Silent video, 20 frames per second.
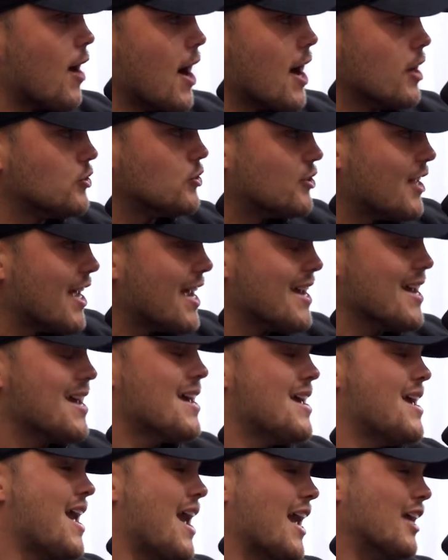Ohio State.
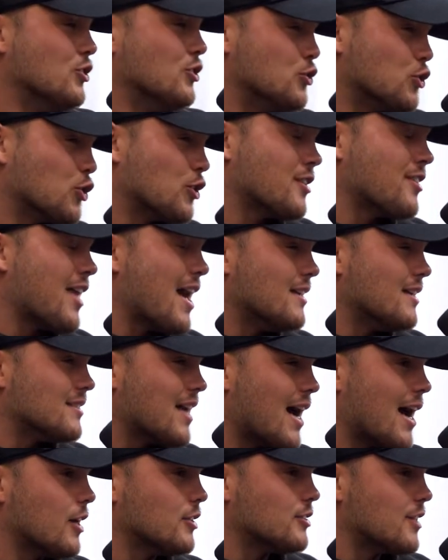And during that
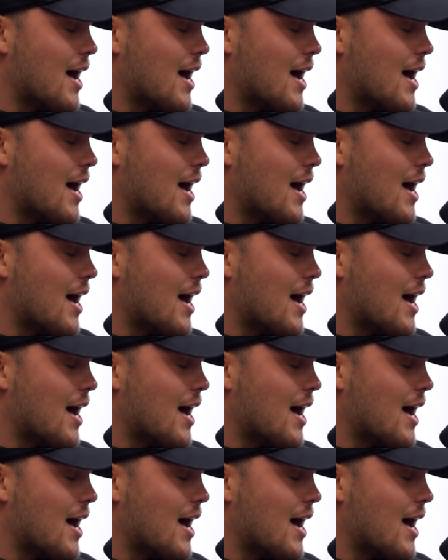entire